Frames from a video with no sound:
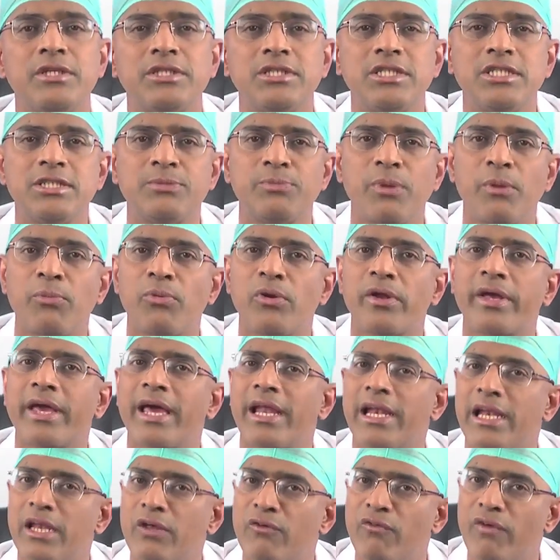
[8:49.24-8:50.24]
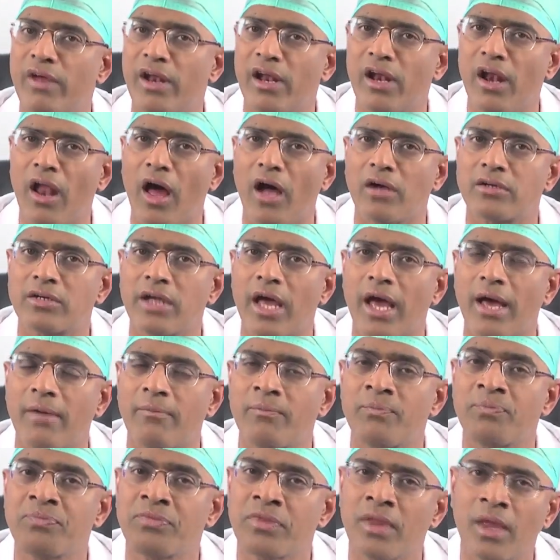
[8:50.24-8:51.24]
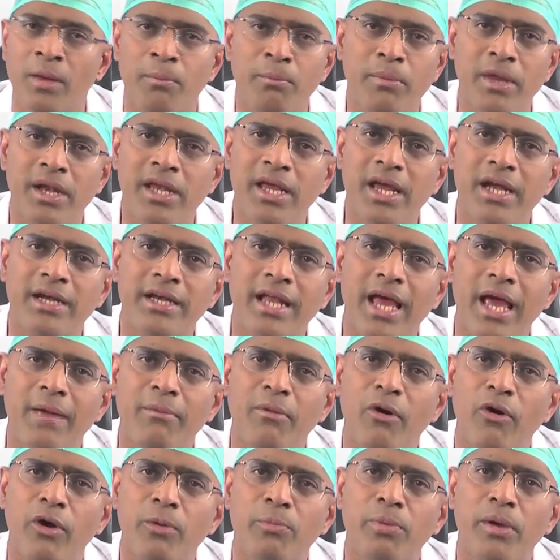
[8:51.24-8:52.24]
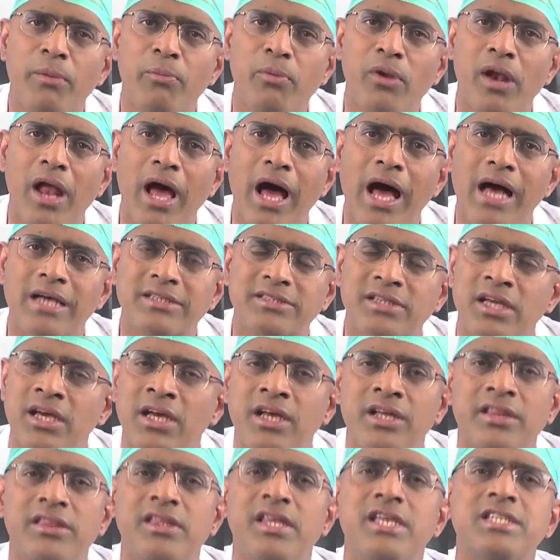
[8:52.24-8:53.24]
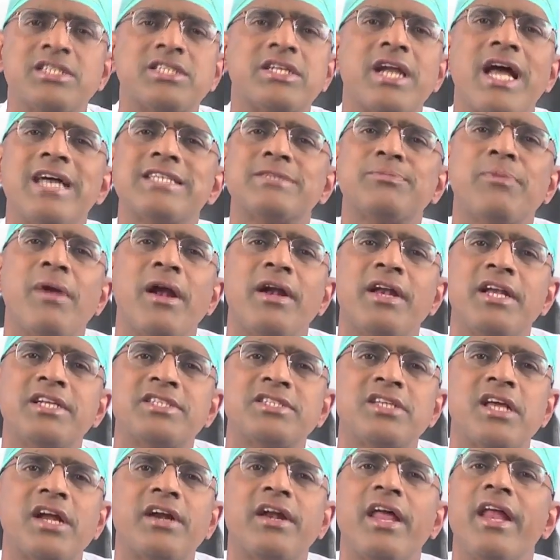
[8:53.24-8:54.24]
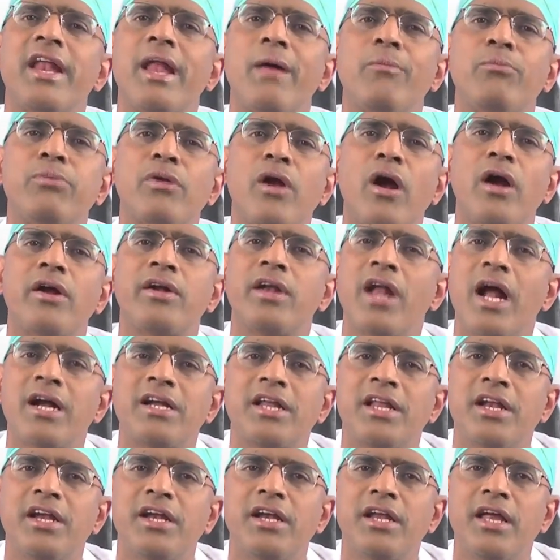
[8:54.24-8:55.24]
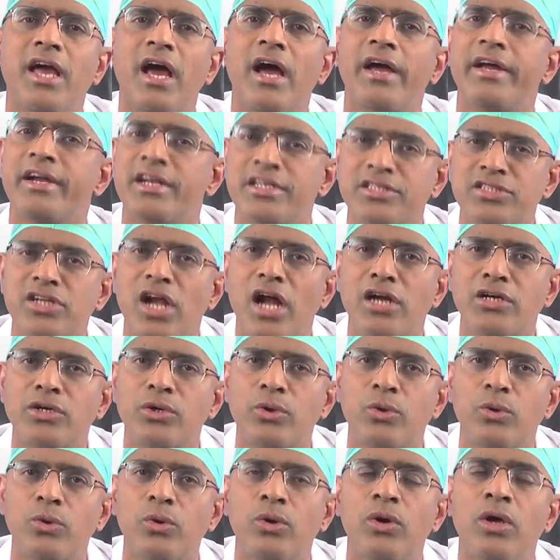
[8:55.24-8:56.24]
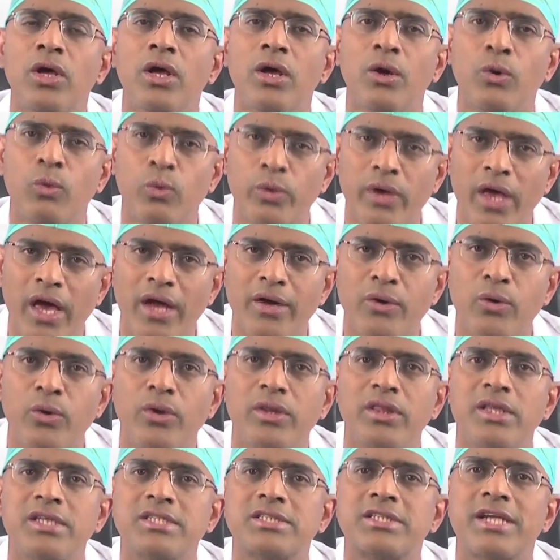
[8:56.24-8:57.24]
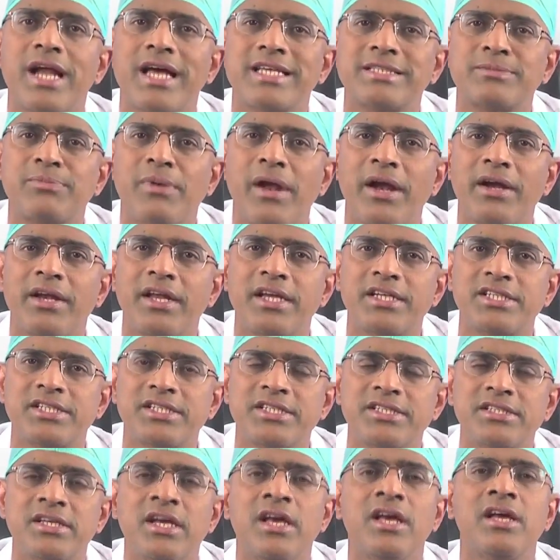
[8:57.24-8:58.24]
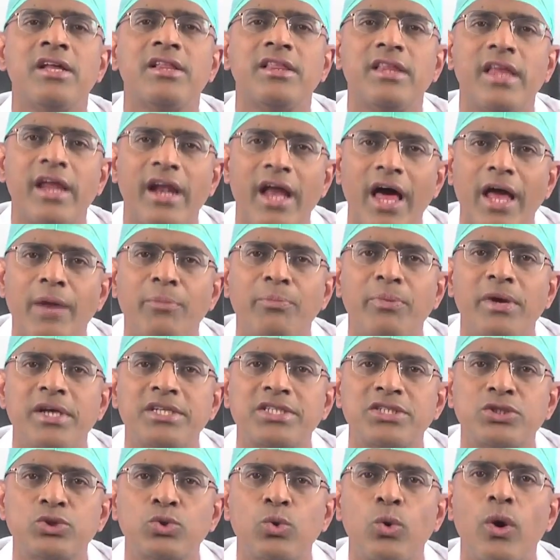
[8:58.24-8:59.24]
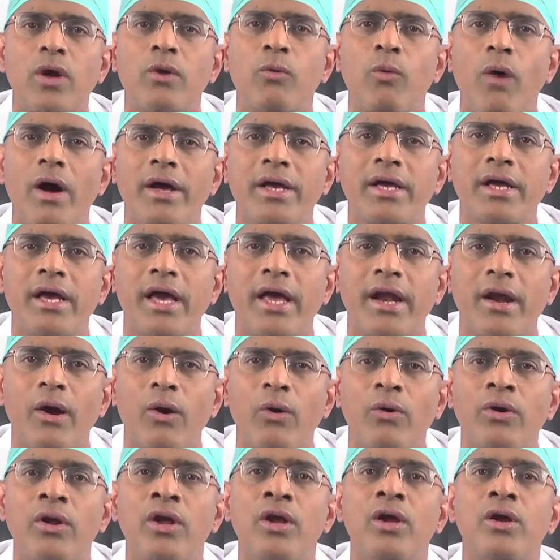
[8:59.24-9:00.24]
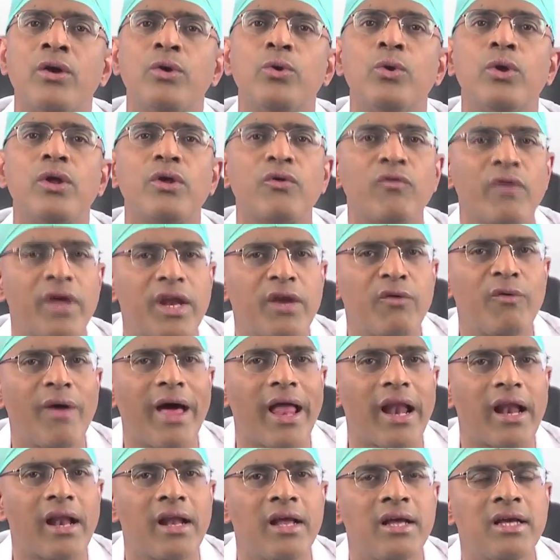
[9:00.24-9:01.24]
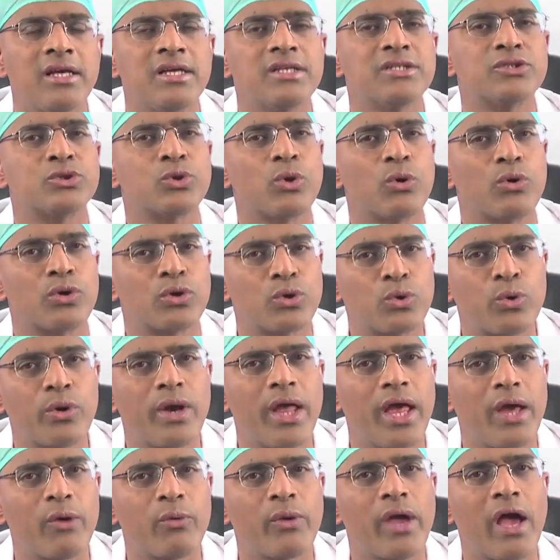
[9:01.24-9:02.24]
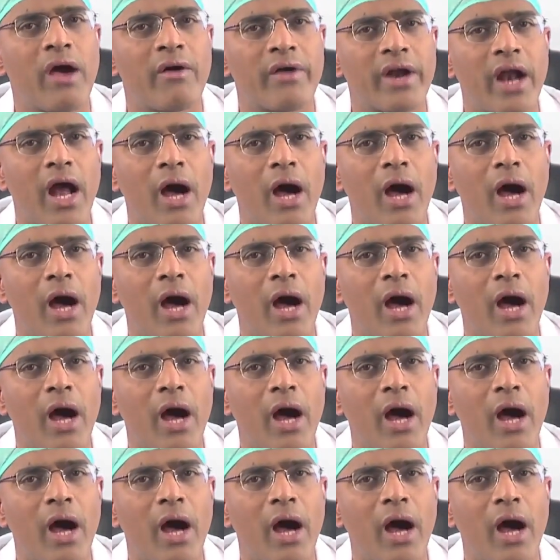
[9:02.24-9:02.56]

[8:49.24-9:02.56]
these people can live very long time. Many a time our people ask, these transplantations are done abroad, not in India. It is not true. We are doing these transplantations. There are patients who are walking around doing very well. So today we have an